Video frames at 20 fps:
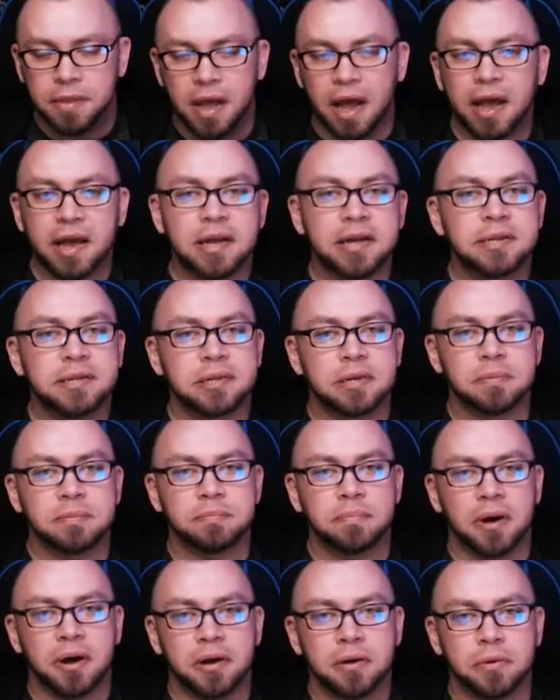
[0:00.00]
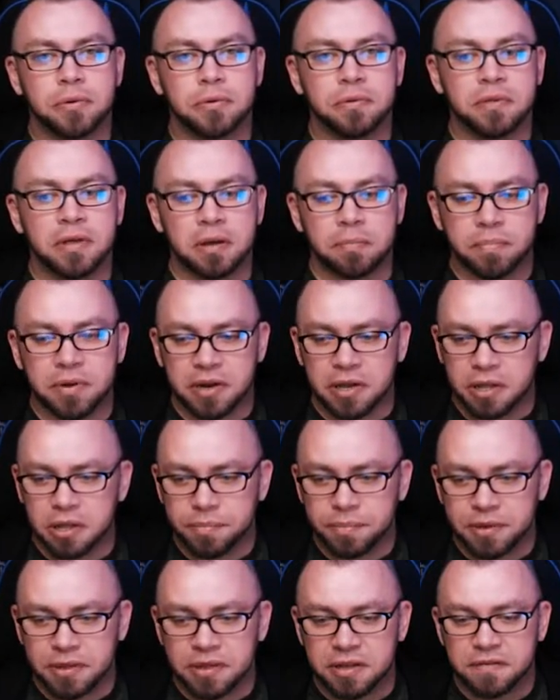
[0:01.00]
I hint in Baku that
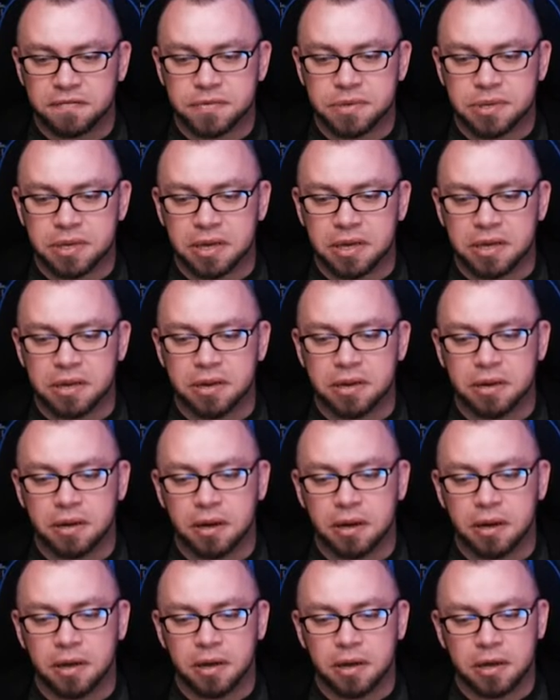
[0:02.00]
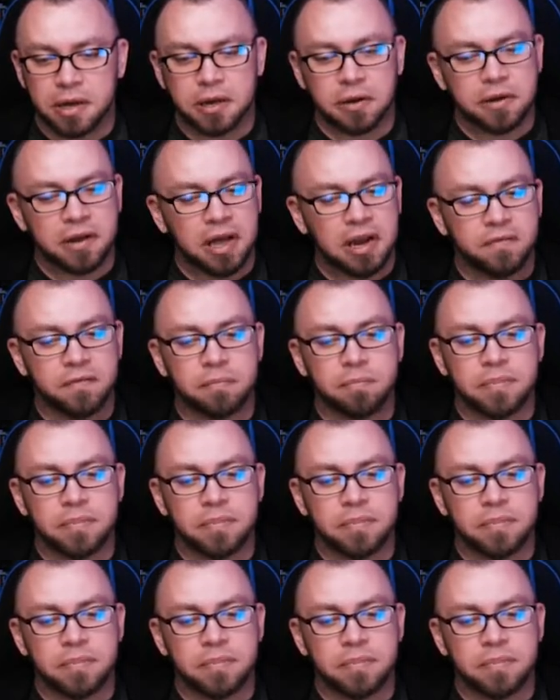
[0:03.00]
Penelope lives in, you know, kind of a